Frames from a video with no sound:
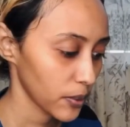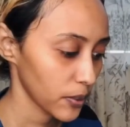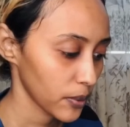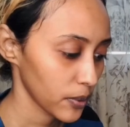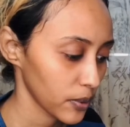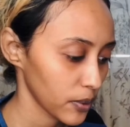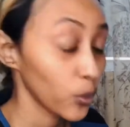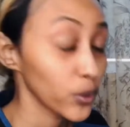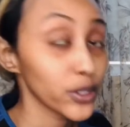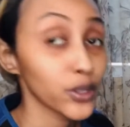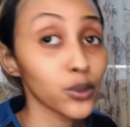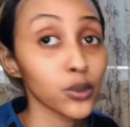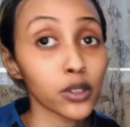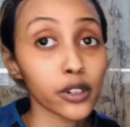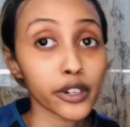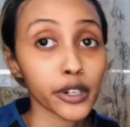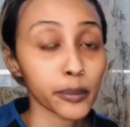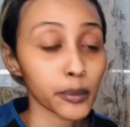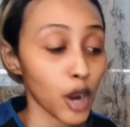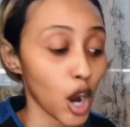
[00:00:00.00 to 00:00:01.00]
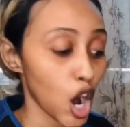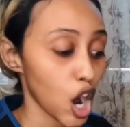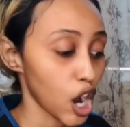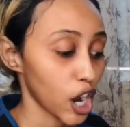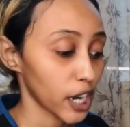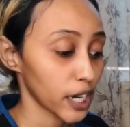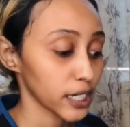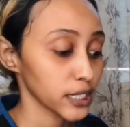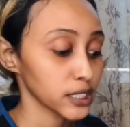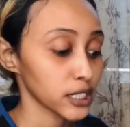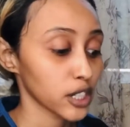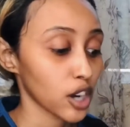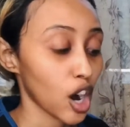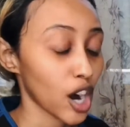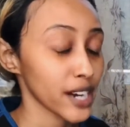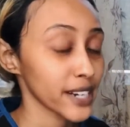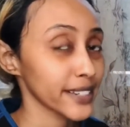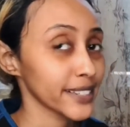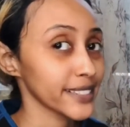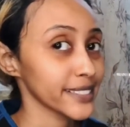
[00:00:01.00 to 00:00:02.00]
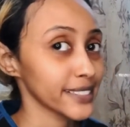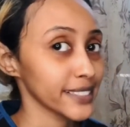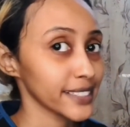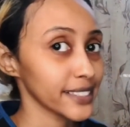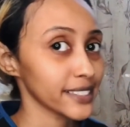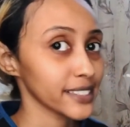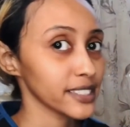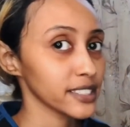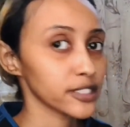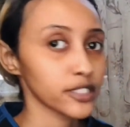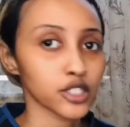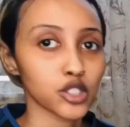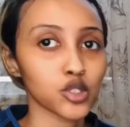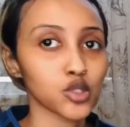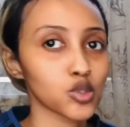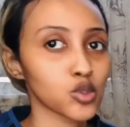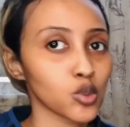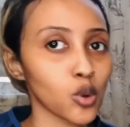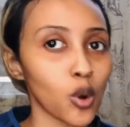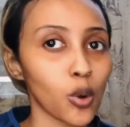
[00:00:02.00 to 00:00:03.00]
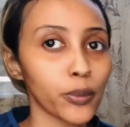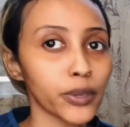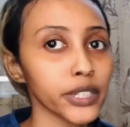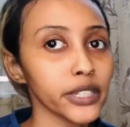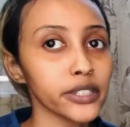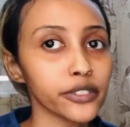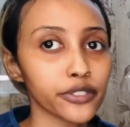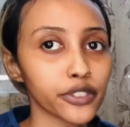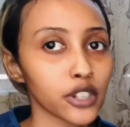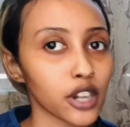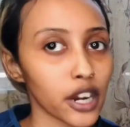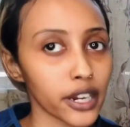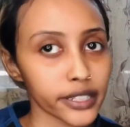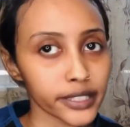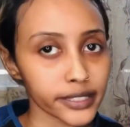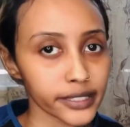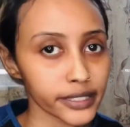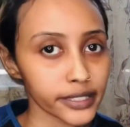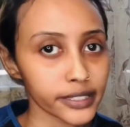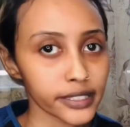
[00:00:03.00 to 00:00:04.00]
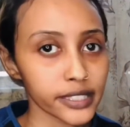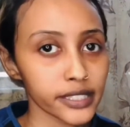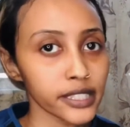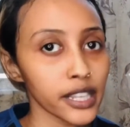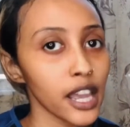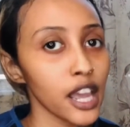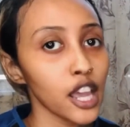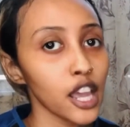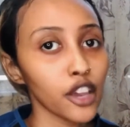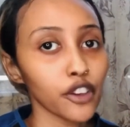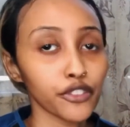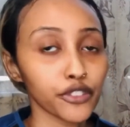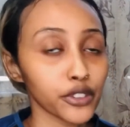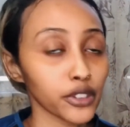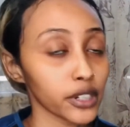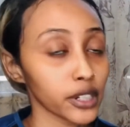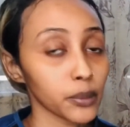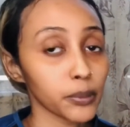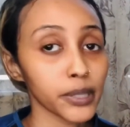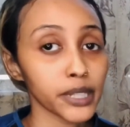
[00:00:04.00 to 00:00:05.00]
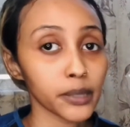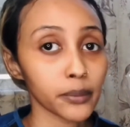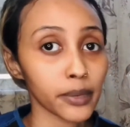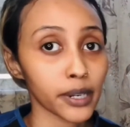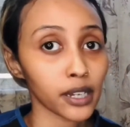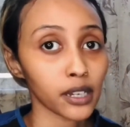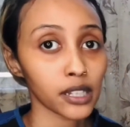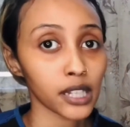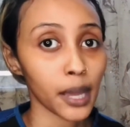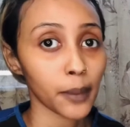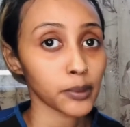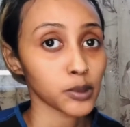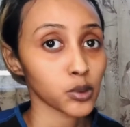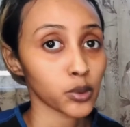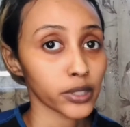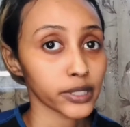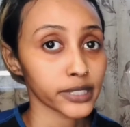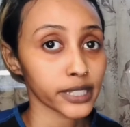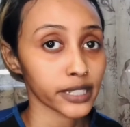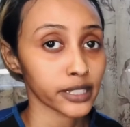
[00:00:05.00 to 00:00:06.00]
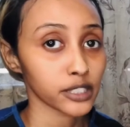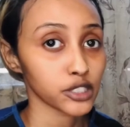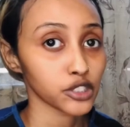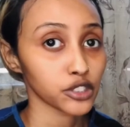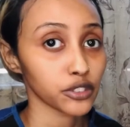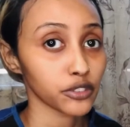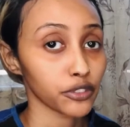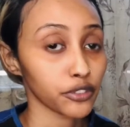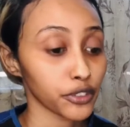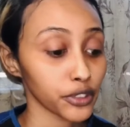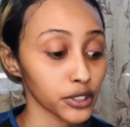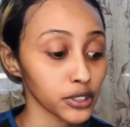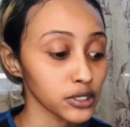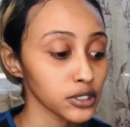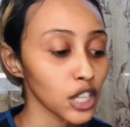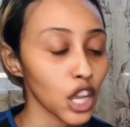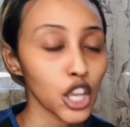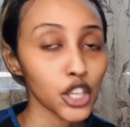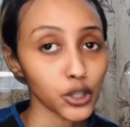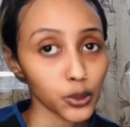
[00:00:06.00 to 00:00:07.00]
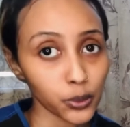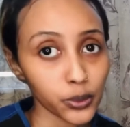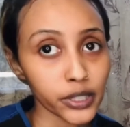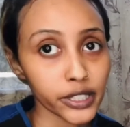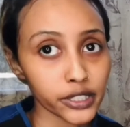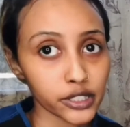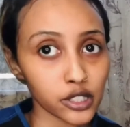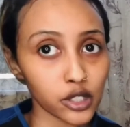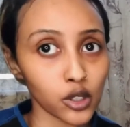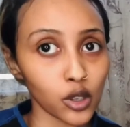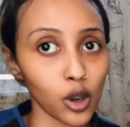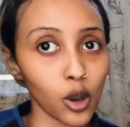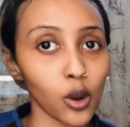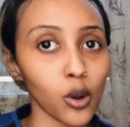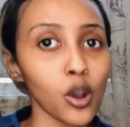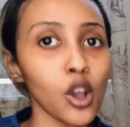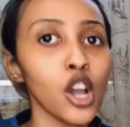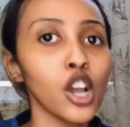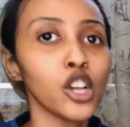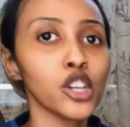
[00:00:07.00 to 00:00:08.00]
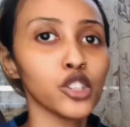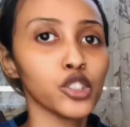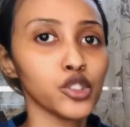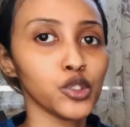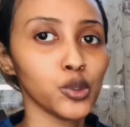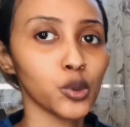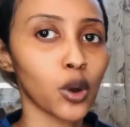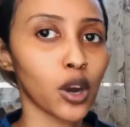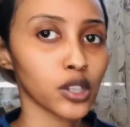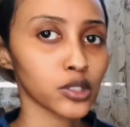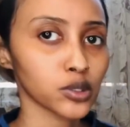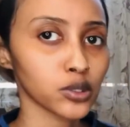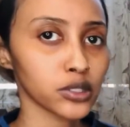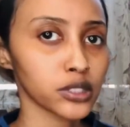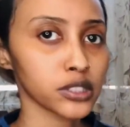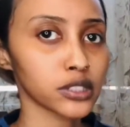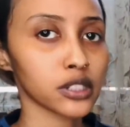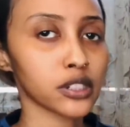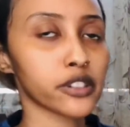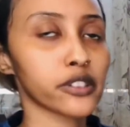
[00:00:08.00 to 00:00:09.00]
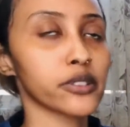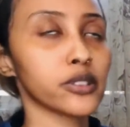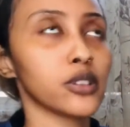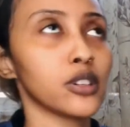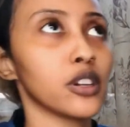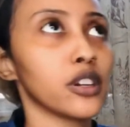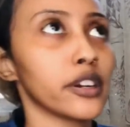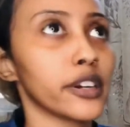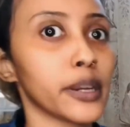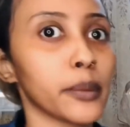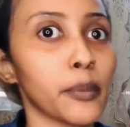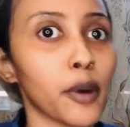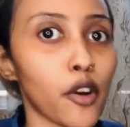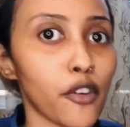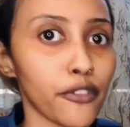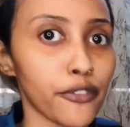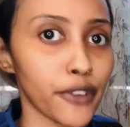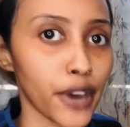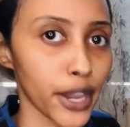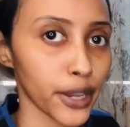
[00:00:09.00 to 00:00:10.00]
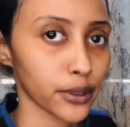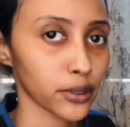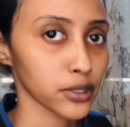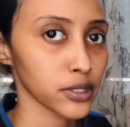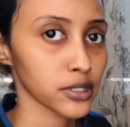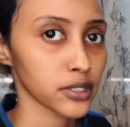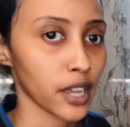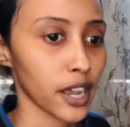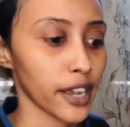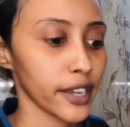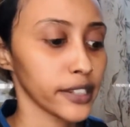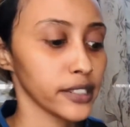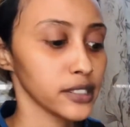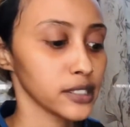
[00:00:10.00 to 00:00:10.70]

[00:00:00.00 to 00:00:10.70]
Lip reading: we do learn about heart and heart diseases. There's so many different heart diseases. If you're gonna be in the medical laboratory technician field, you need to know. You also need to learn about vital signs.